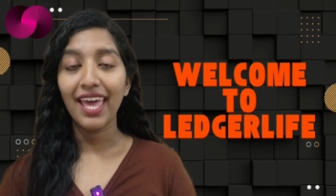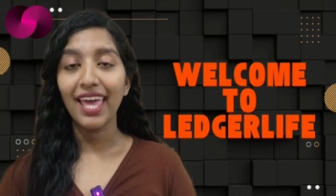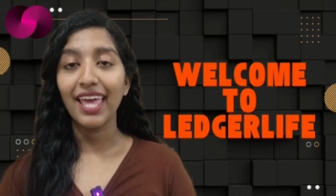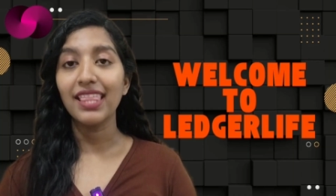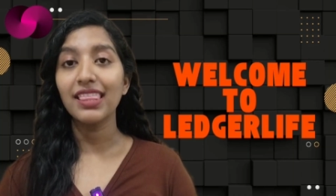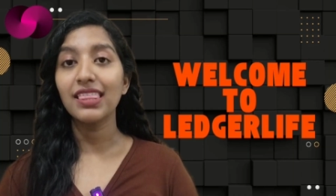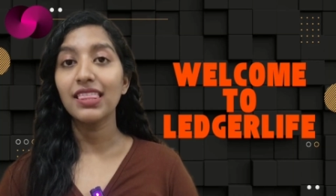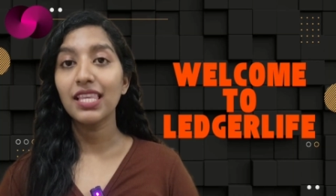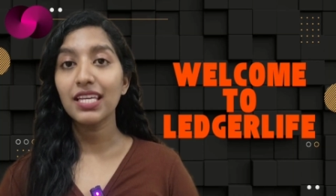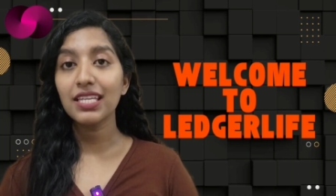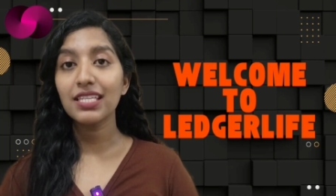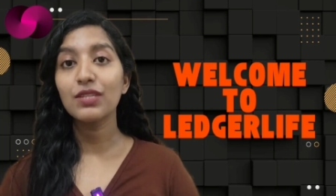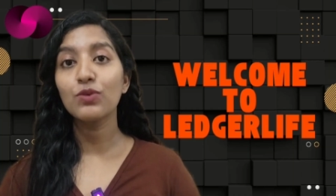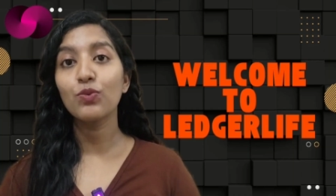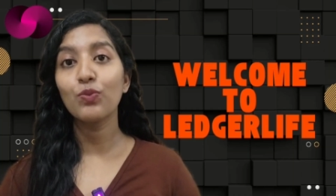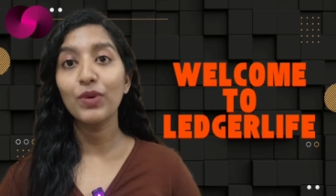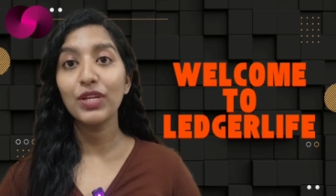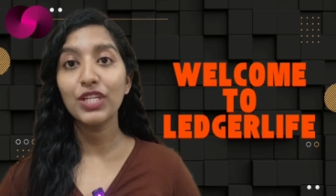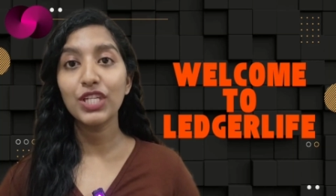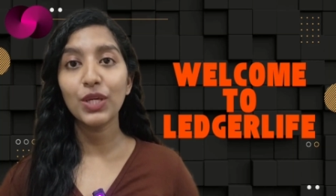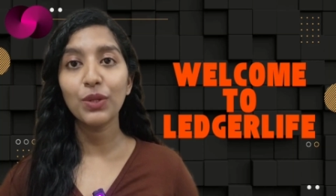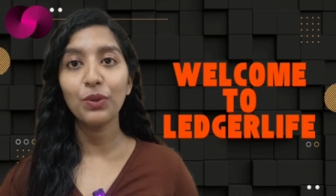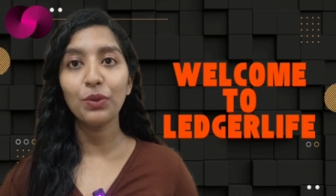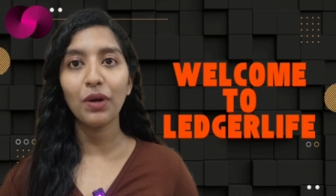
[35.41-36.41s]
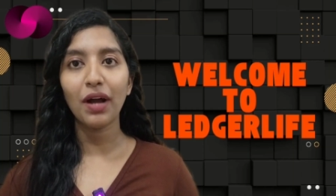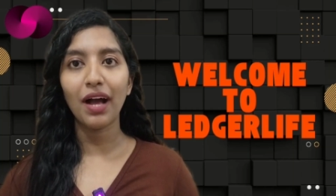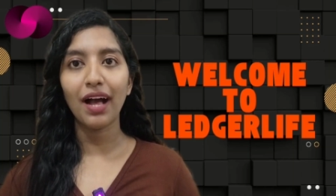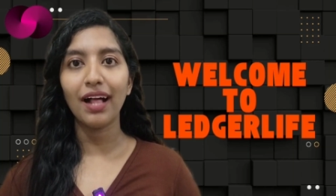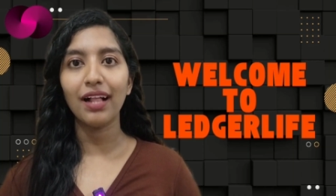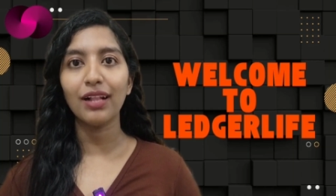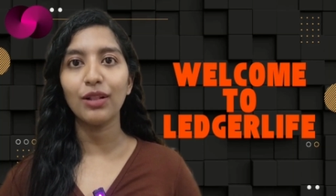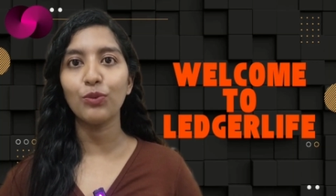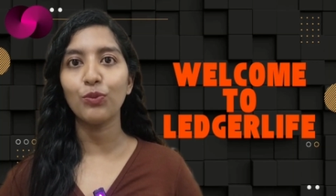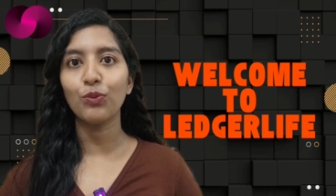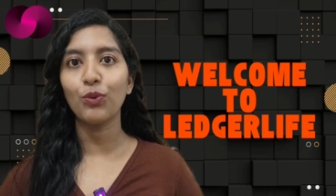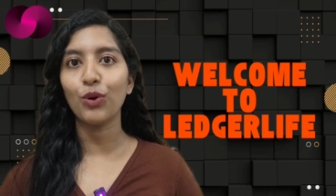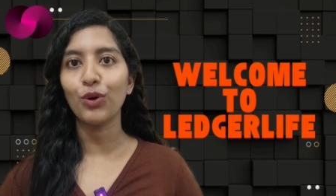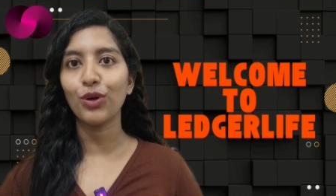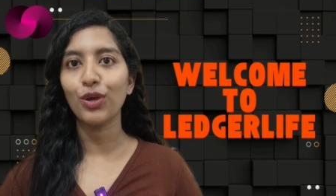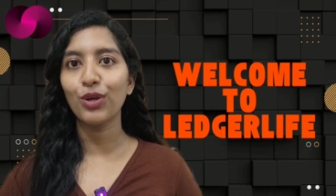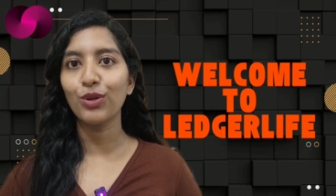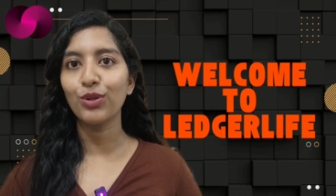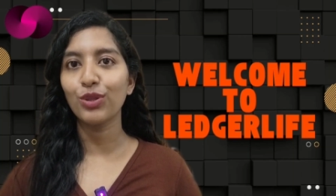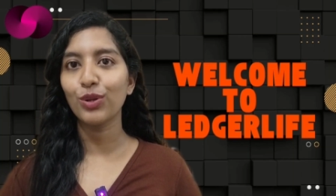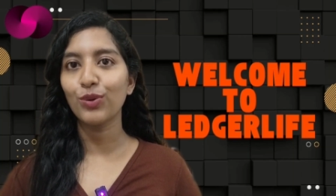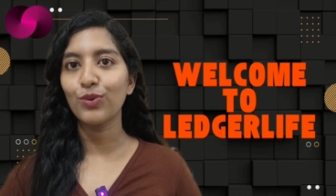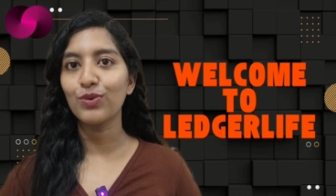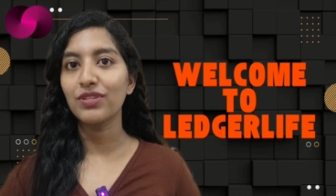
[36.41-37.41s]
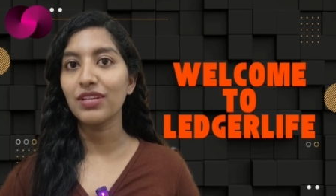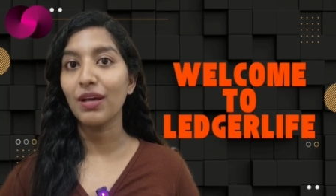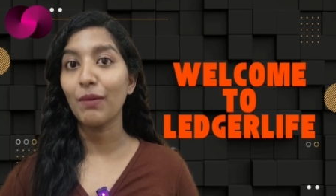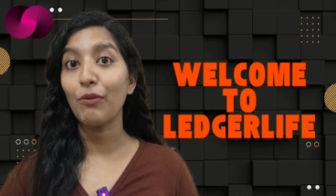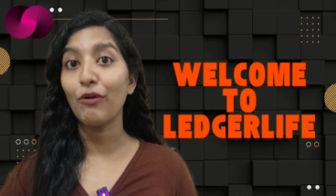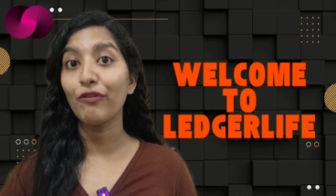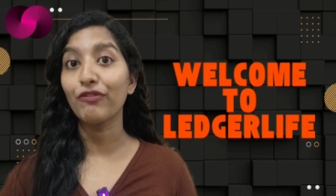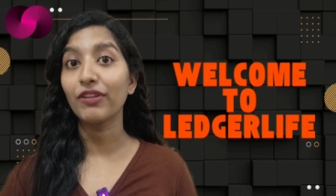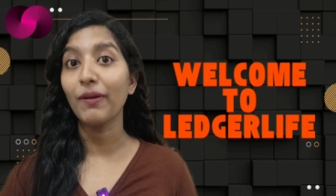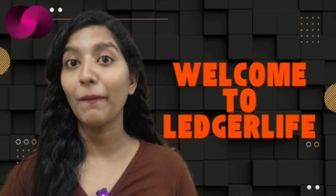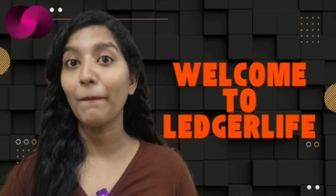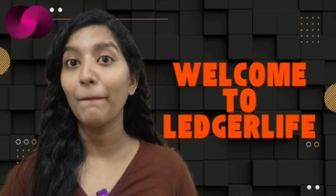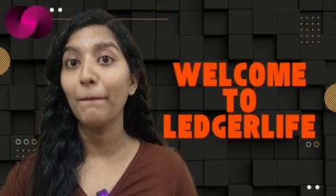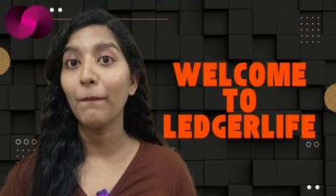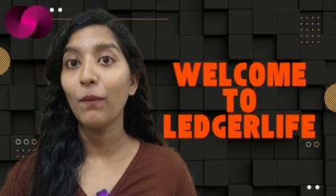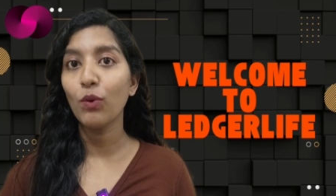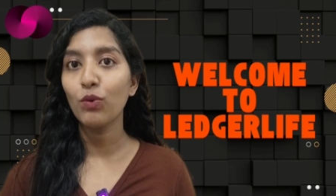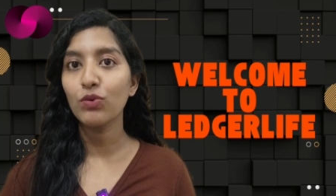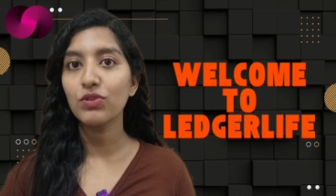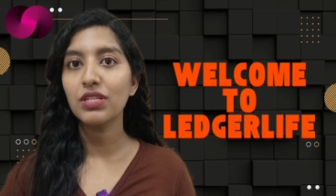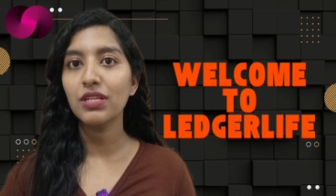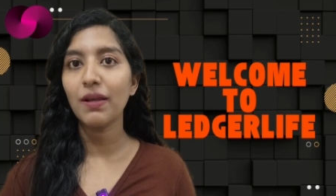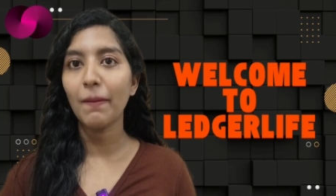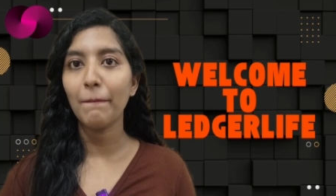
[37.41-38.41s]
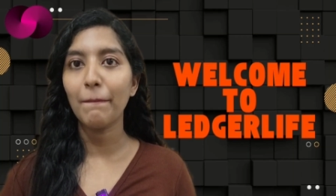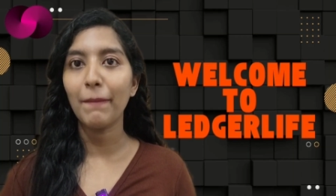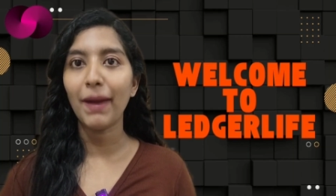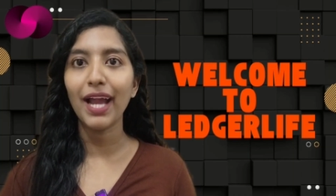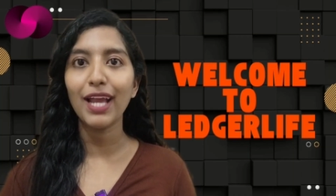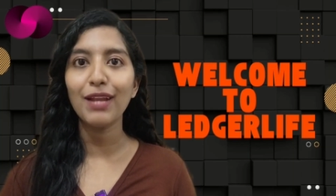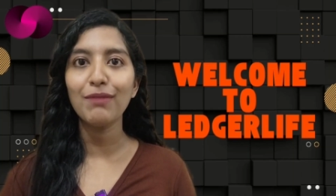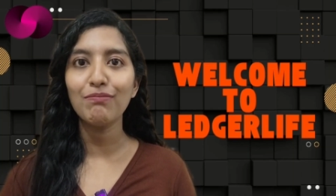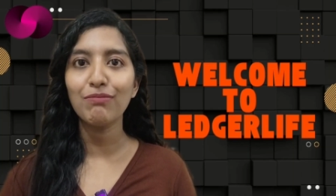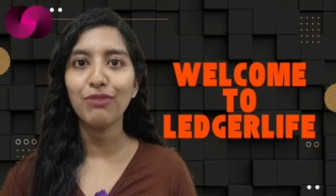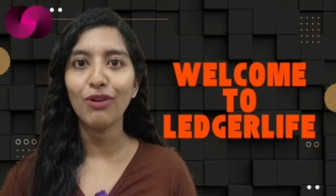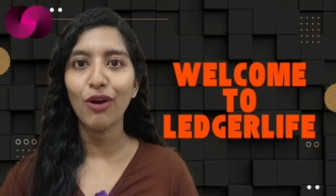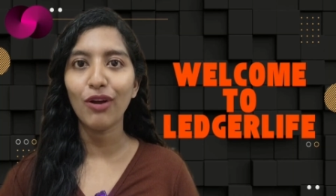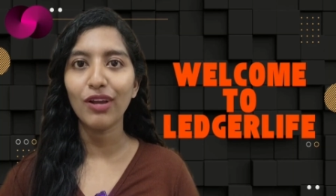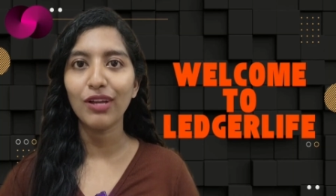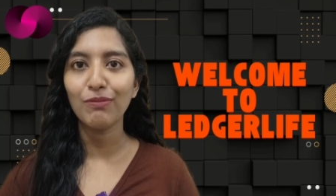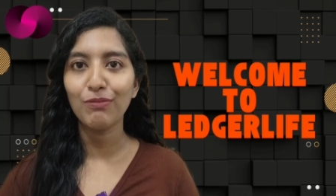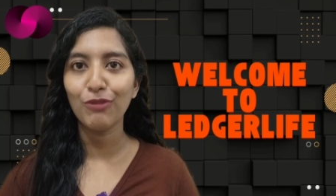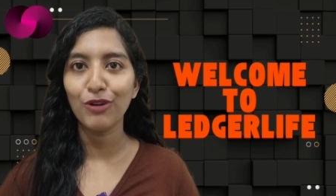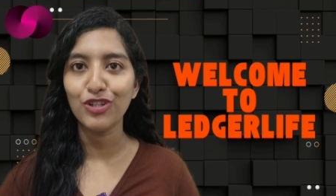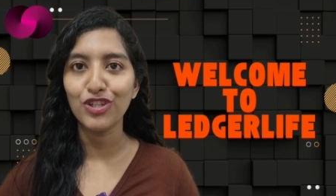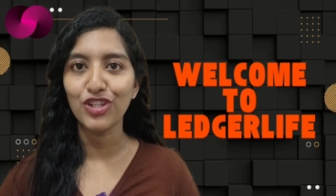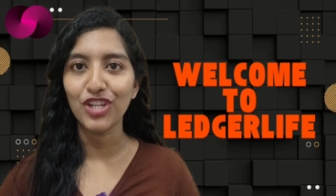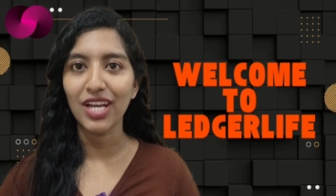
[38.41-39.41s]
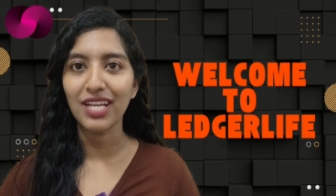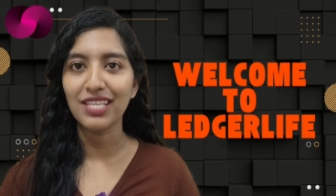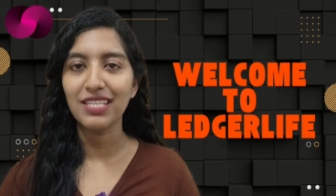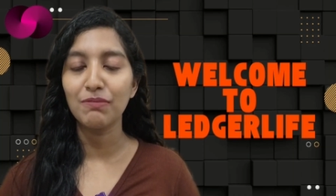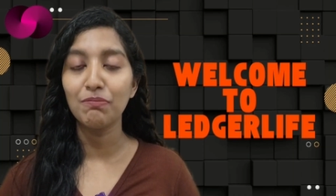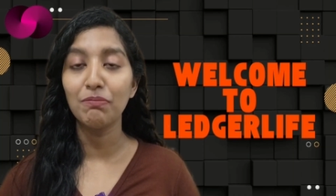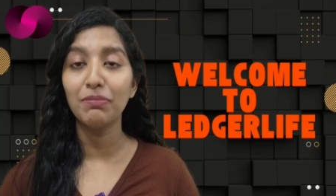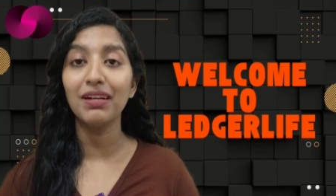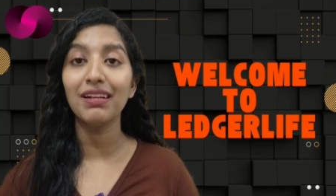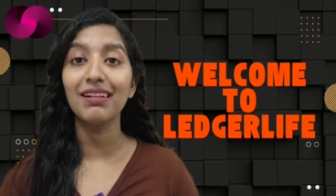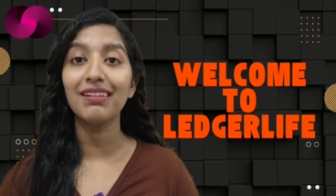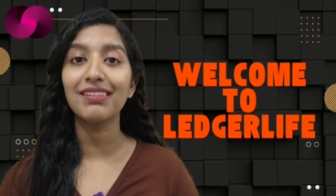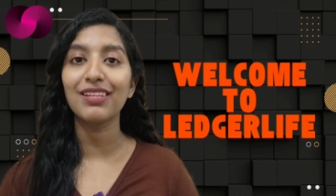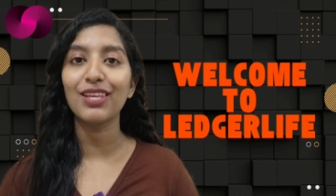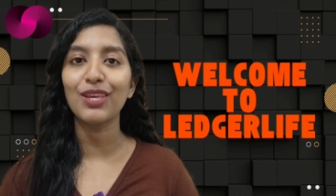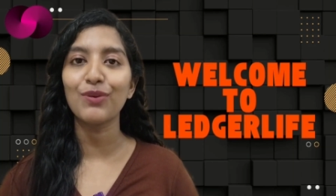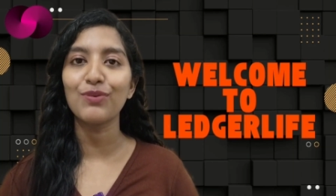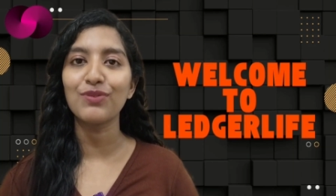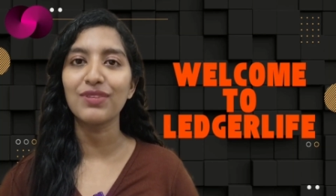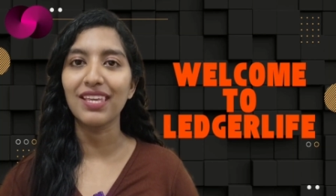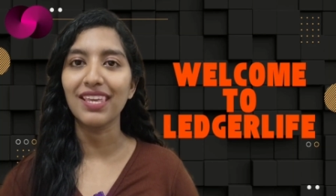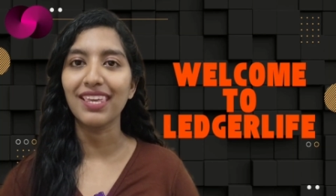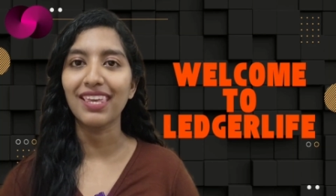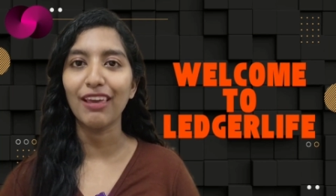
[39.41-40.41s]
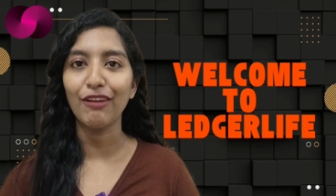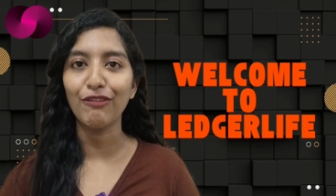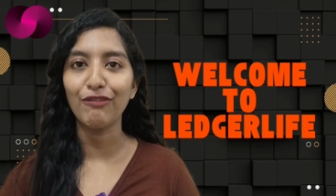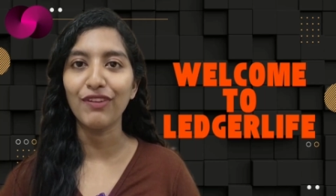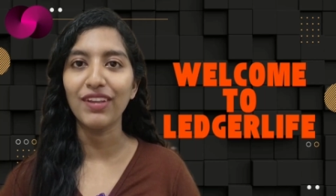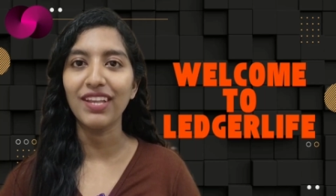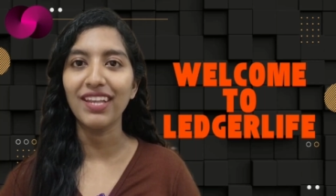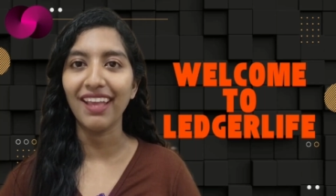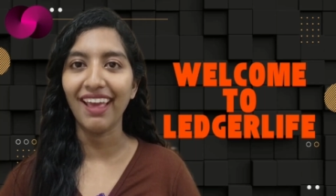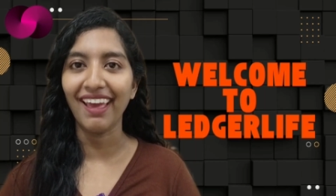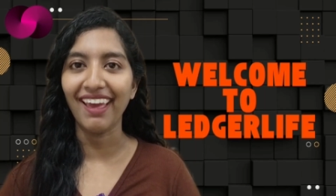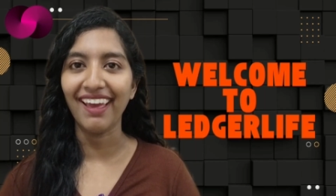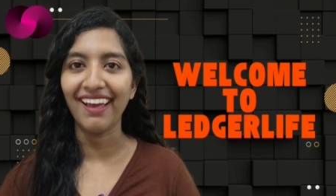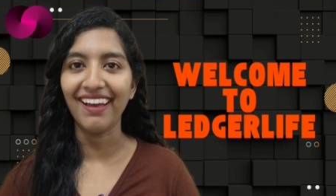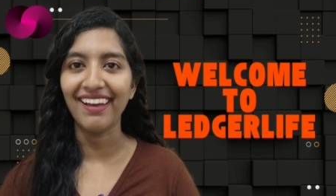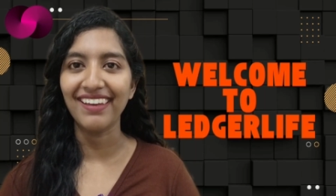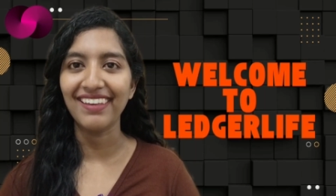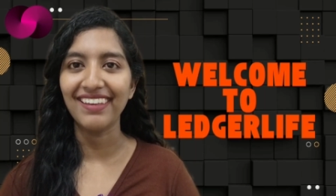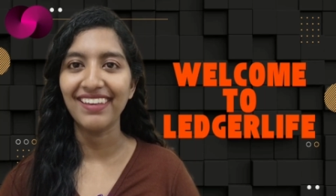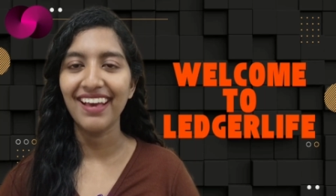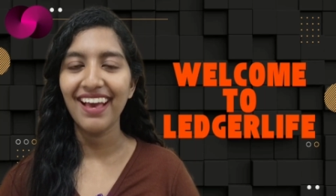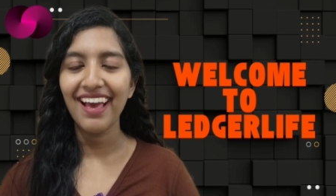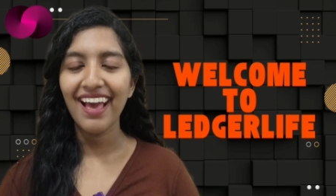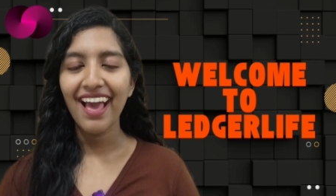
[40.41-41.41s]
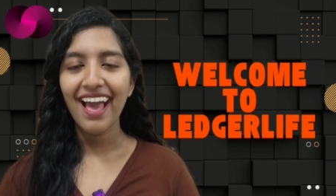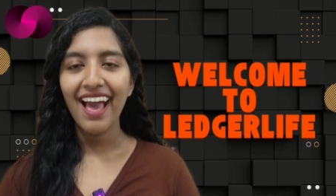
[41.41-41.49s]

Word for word: In this video, I'll walk you through some of the most mind-blowing projects built using Caffeine AI.